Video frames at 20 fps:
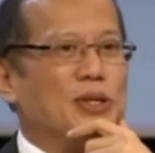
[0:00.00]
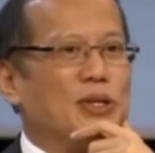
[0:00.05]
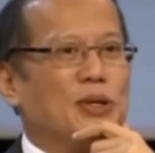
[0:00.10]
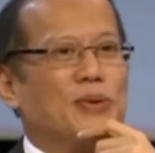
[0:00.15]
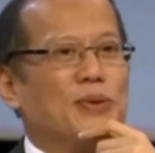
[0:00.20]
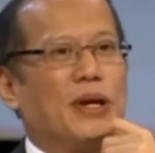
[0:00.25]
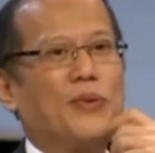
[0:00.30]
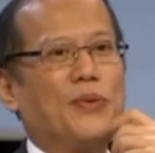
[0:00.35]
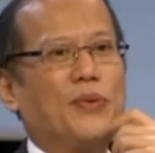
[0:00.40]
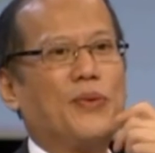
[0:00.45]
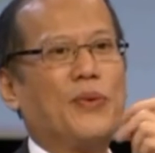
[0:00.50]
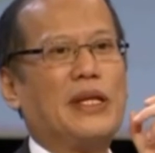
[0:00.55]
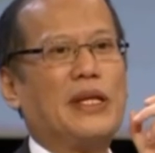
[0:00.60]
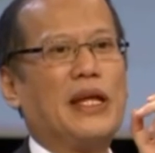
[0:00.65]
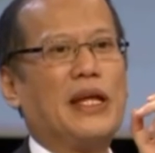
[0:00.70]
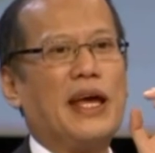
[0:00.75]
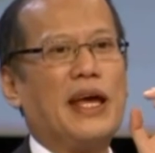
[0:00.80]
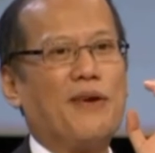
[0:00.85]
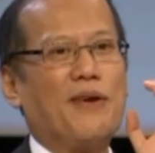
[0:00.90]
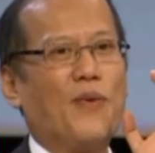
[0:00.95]
So now
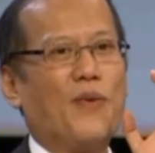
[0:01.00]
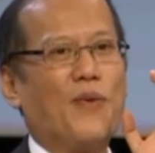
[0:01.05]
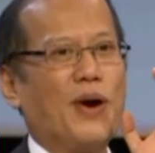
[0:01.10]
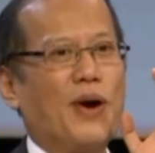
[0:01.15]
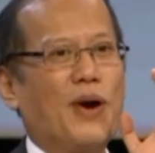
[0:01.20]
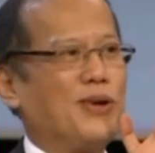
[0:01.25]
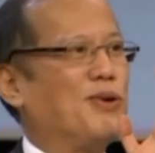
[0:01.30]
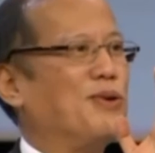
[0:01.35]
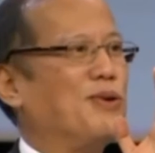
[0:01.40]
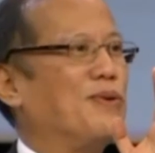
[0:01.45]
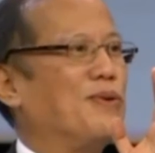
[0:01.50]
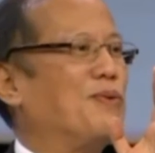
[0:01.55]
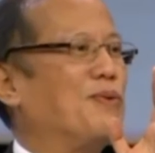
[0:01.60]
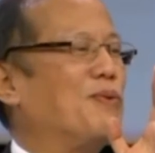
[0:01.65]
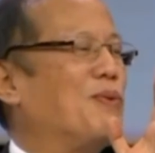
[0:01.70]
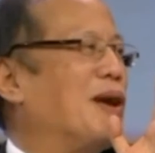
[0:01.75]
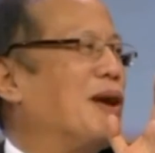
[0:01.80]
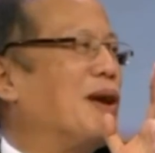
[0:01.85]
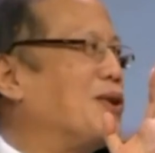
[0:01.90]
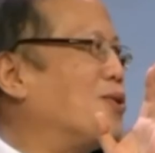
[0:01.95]
that they have one
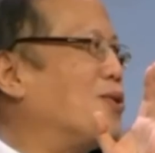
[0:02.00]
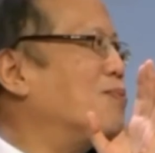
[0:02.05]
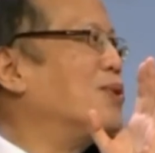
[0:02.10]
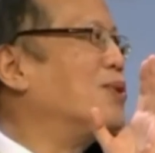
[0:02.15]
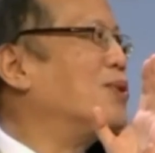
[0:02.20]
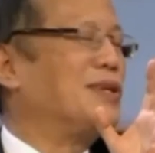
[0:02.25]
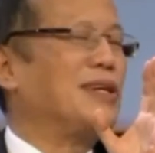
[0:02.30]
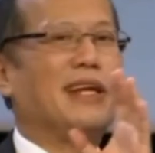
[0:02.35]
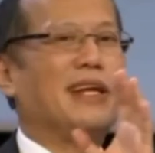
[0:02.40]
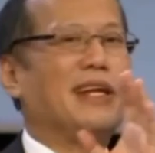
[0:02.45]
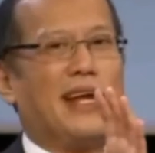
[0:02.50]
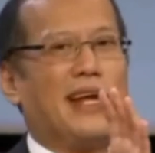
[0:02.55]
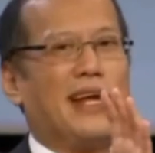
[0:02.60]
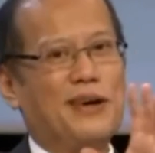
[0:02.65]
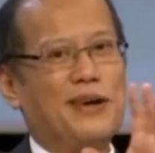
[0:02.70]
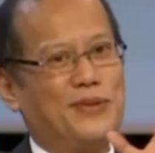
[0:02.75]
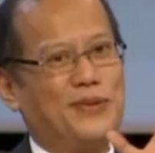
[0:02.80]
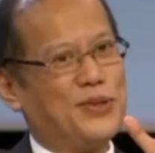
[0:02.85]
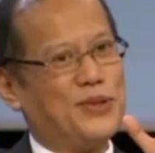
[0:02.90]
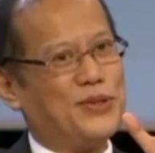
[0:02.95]
computer that they
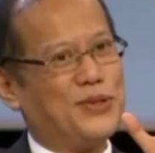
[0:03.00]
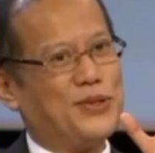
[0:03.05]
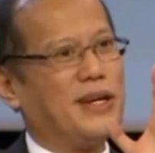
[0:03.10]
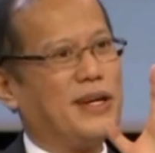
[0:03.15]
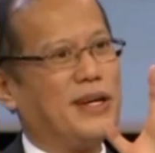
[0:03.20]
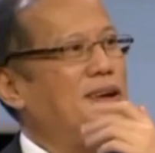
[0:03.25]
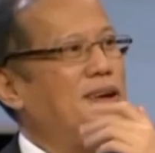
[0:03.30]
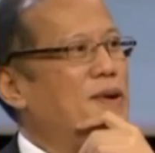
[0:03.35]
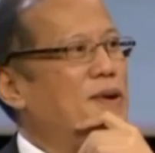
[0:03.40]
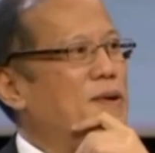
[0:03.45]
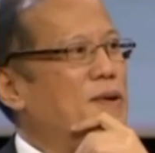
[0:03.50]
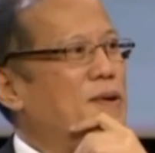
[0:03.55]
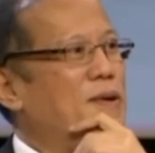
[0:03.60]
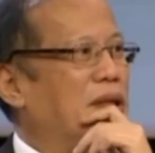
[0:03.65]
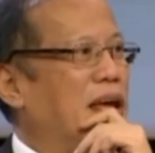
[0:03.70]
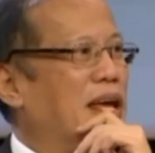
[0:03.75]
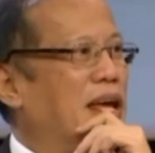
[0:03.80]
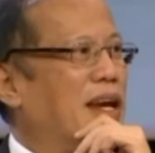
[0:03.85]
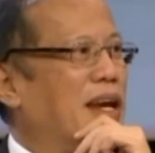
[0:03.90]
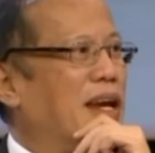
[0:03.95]
have to share,
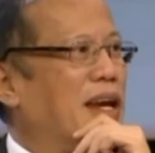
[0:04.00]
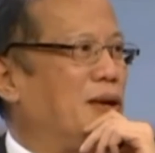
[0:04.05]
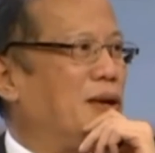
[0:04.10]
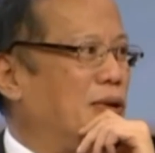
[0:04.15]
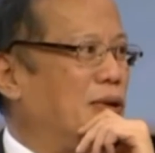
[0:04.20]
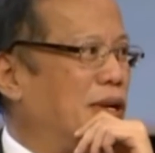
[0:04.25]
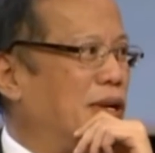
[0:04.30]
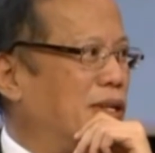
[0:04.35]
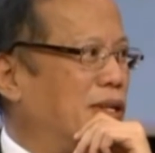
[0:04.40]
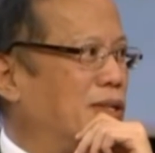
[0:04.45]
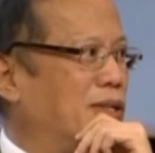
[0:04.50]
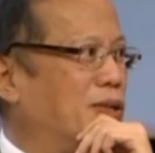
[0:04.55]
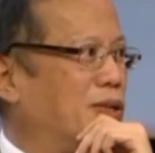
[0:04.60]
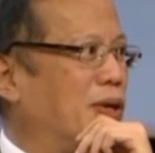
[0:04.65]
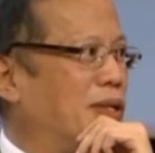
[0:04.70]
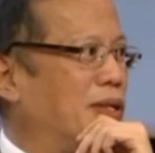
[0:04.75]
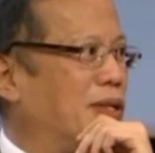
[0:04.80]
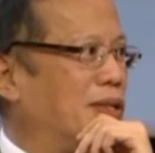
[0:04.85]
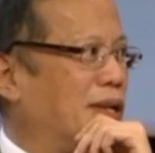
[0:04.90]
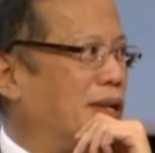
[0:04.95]
they really learn
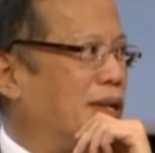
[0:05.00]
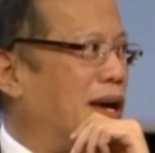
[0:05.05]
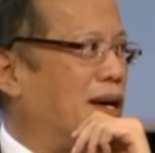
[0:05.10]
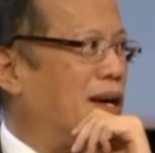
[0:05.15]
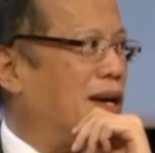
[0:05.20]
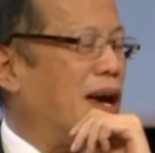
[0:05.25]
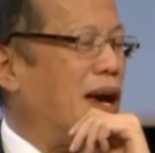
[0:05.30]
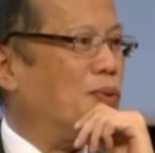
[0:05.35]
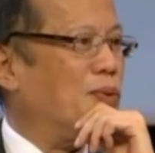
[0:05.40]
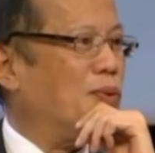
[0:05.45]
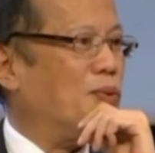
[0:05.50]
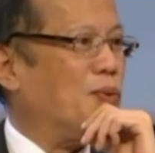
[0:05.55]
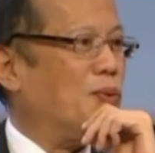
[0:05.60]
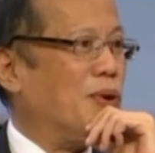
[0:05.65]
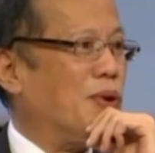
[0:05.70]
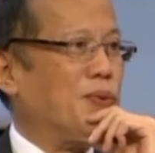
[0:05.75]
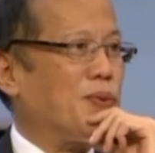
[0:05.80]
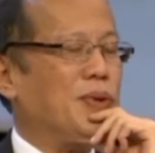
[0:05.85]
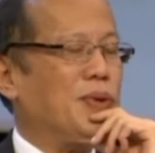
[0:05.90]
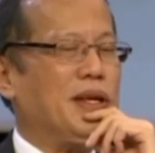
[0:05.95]
to interact and
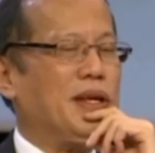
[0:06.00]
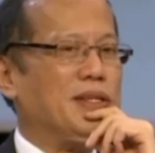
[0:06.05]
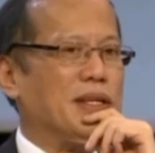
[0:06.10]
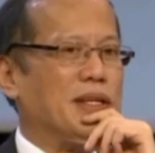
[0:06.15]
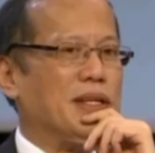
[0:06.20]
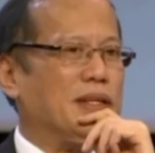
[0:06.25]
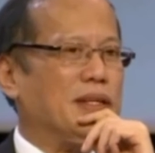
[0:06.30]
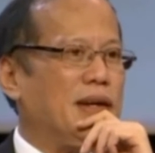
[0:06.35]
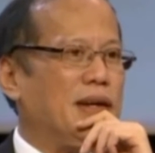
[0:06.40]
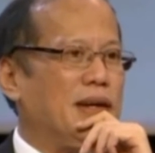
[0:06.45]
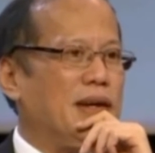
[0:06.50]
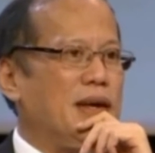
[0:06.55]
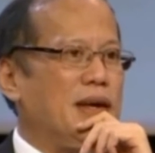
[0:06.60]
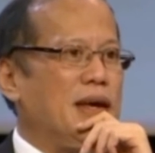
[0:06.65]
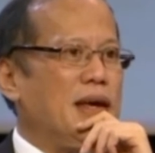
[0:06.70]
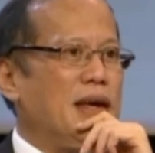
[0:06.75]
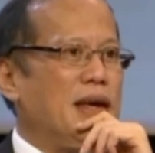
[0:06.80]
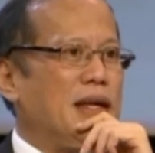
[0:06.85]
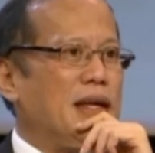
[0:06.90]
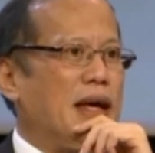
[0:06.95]
work with each other.
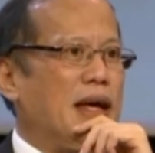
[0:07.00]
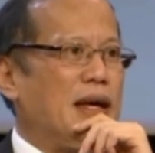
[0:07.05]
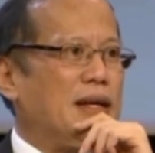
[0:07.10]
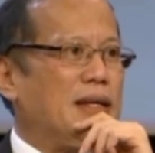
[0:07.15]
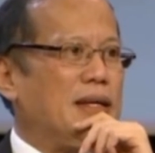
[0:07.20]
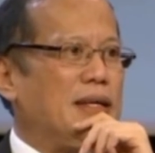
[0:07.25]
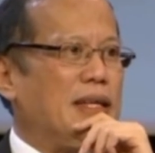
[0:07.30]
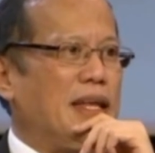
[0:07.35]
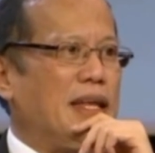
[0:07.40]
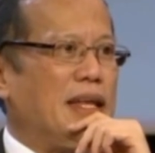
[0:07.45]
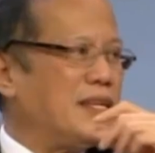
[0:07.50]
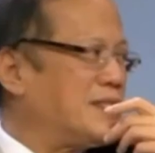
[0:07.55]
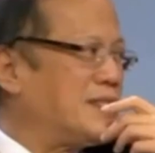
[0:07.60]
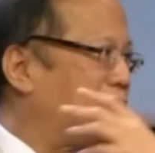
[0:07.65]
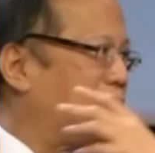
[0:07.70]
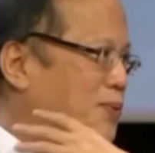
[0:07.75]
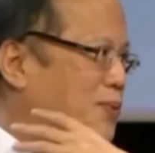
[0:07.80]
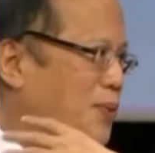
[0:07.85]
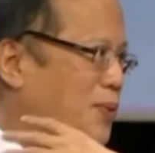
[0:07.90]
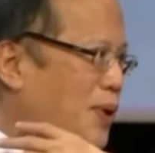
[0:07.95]
That is
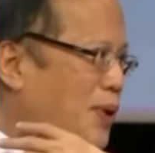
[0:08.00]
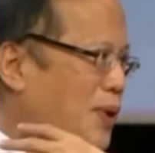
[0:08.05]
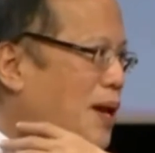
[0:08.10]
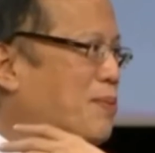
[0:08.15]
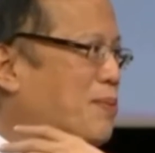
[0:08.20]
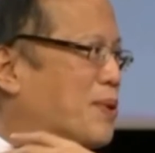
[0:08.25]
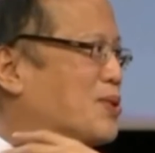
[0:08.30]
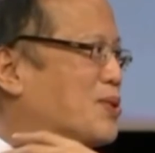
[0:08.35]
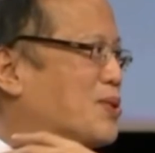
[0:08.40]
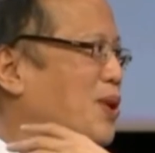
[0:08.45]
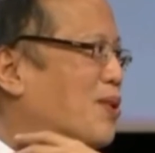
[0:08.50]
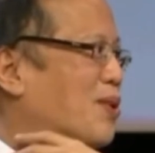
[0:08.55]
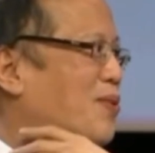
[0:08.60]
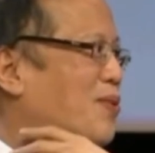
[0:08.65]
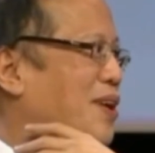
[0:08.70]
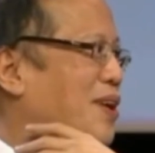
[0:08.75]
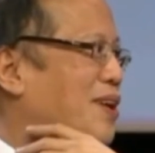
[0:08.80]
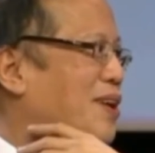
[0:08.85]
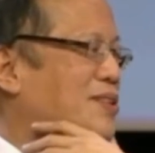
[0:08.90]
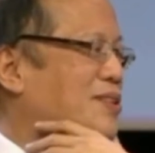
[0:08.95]
what a personal
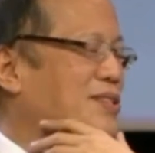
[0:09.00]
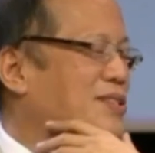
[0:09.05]
fear.